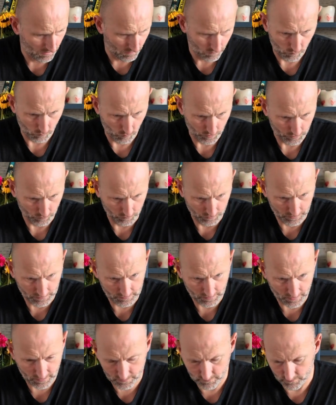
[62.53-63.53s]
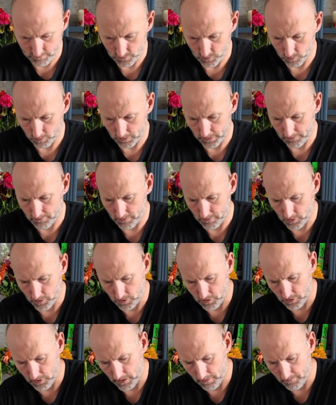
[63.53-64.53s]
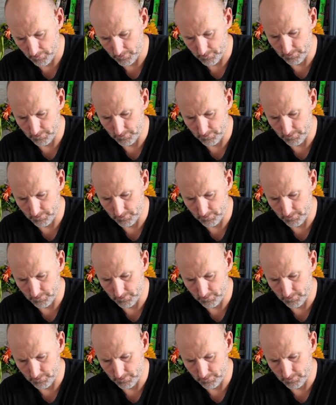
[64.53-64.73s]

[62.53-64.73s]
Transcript: we don't need that, no one ever uses them.